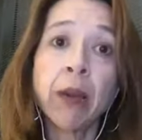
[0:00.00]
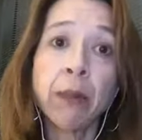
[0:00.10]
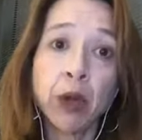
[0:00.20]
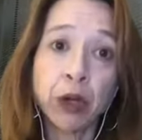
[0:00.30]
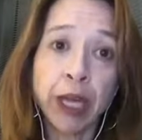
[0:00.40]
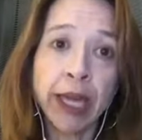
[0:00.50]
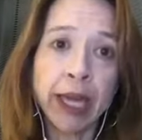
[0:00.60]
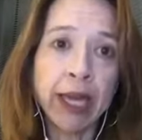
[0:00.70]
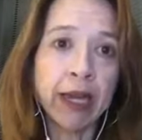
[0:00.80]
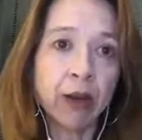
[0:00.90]

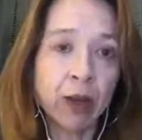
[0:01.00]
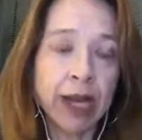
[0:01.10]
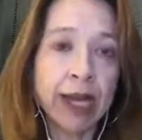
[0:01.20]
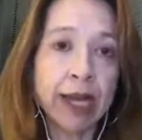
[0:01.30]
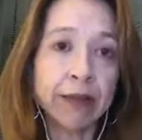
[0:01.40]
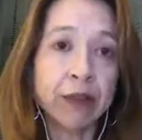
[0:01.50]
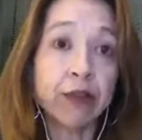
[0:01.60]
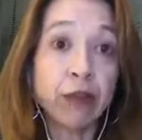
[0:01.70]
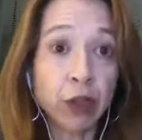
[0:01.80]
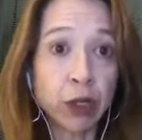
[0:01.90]
motorcade arrived
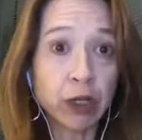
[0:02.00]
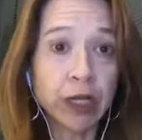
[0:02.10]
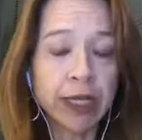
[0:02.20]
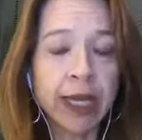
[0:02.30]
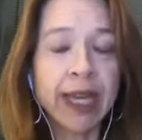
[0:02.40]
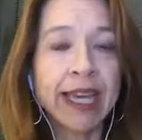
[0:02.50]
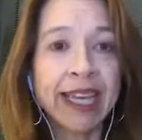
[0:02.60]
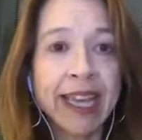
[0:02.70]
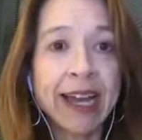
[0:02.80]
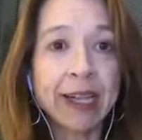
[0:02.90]
first,
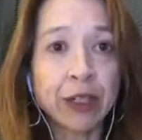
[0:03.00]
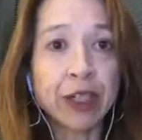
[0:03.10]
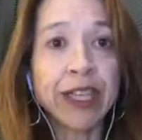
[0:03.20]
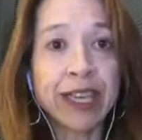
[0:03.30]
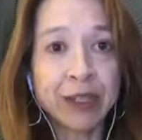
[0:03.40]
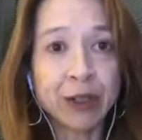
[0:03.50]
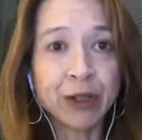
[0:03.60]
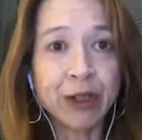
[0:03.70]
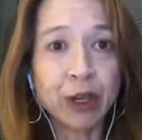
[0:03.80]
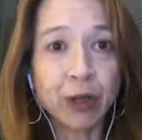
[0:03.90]
he actually
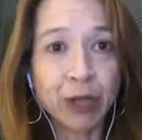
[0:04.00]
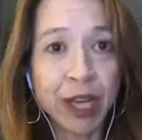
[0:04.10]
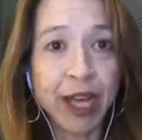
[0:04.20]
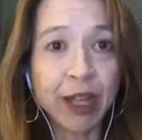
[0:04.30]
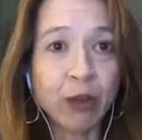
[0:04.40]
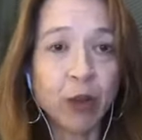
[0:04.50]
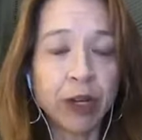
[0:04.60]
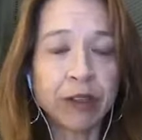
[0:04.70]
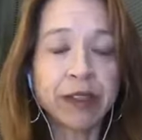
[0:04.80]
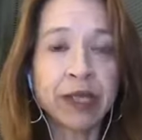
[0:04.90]
entered the hotel
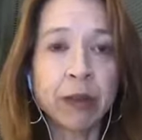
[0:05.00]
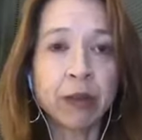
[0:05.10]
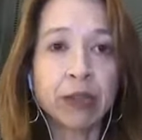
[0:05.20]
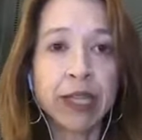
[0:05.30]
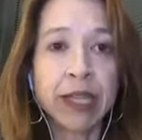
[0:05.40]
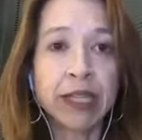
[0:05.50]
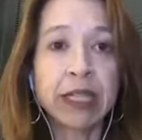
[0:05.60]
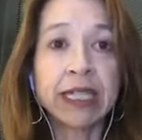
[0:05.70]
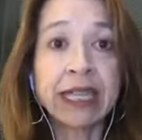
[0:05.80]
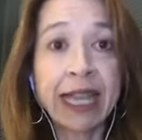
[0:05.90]
where the summit was
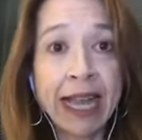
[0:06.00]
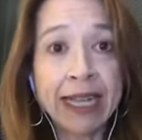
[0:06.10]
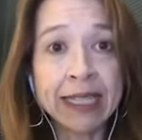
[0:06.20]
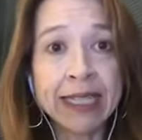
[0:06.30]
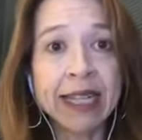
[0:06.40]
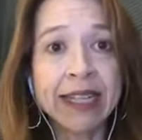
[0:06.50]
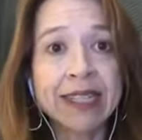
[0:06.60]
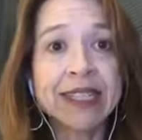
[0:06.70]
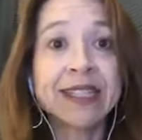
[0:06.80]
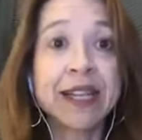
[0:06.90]
held last. And
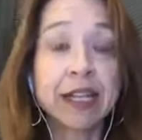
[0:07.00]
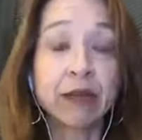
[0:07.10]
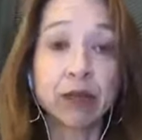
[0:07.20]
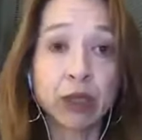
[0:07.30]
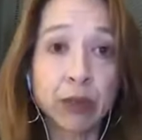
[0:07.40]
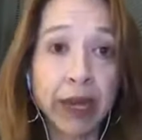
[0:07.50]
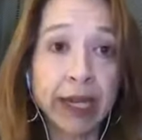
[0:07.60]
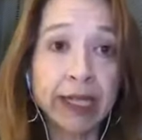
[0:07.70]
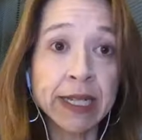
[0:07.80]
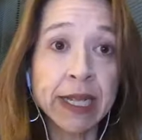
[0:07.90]
that's a sign of
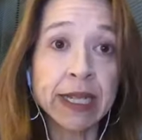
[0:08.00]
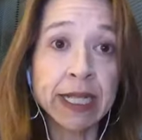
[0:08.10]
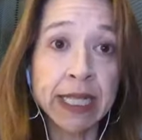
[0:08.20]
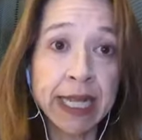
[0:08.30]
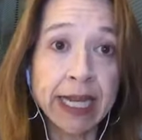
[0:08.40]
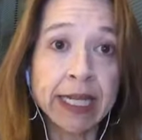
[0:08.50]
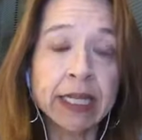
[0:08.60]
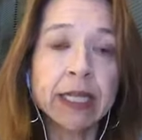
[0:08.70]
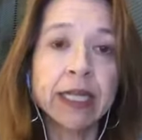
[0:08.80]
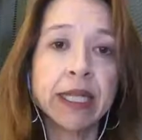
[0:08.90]
respect and
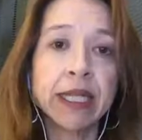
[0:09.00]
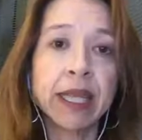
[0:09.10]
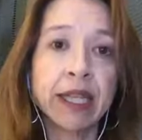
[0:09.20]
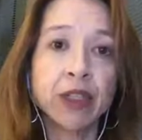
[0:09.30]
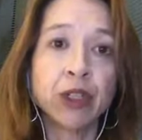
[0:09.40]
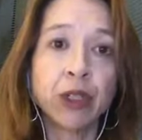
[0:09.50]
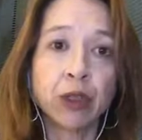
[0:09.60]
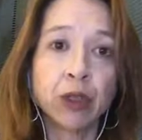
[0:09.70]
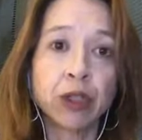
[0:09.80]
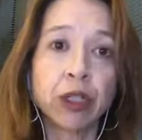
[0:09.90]
status in Asian
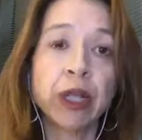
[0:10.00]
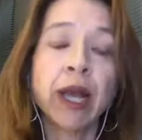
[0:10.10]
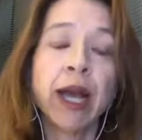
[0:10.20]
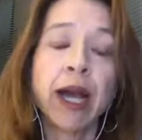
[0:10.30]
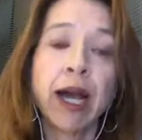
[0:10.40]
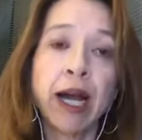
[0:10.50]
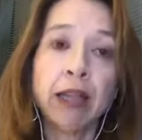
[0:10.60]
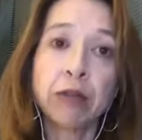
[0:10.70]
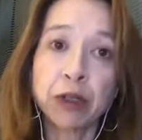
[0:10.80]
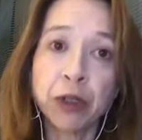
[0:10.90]
culture.
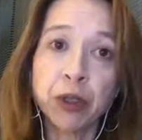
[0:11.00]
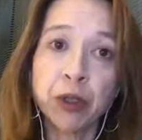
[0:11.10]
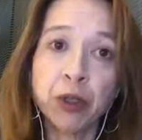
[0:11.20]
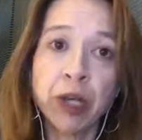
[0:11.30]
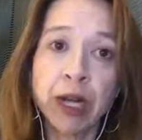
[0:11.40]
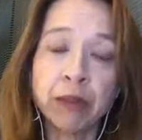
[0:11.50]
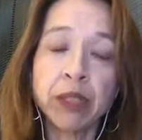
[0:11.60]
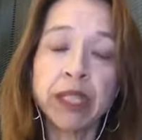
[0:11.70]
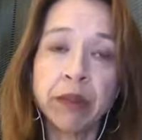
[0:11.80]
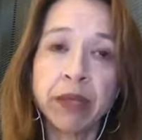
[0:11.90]
The person who comes to the